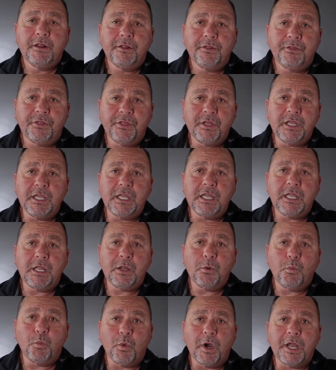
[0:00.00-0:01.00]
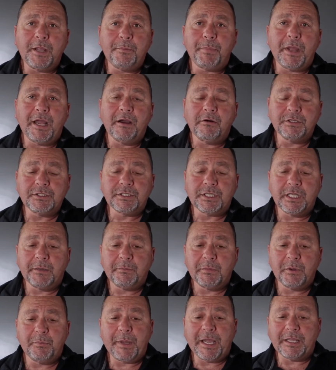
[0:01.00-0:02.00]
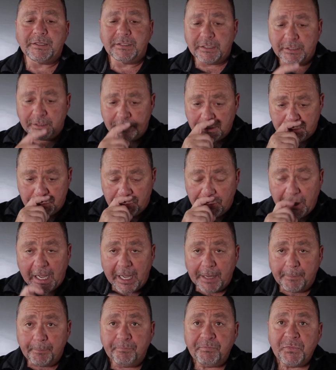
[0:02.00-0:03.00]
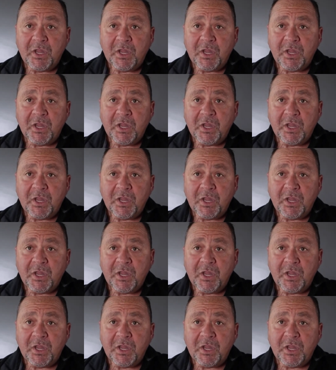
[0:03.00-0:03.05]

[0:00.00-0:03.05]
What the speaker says: the white balance that I'm about to describe.